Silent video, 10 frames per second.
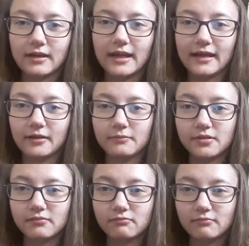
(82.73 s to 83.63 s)
atoms
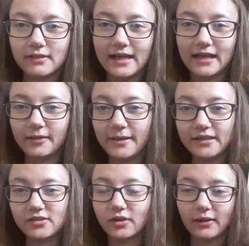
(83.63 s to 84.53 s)
and
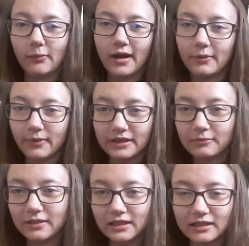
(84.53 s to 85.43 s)
elements. Like, what do you
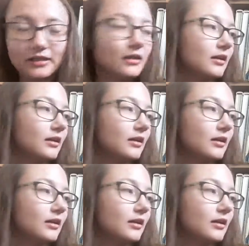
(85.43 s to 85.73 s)
mean?